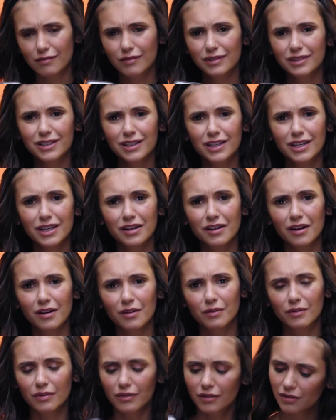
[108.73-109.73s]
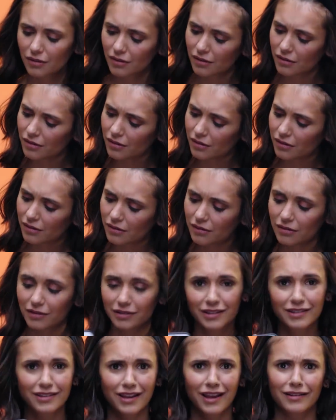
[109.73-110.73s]
What's a keynote?
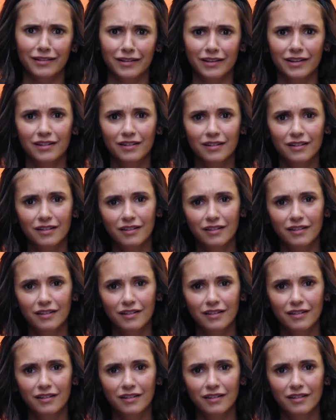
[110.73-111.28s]
Exactly.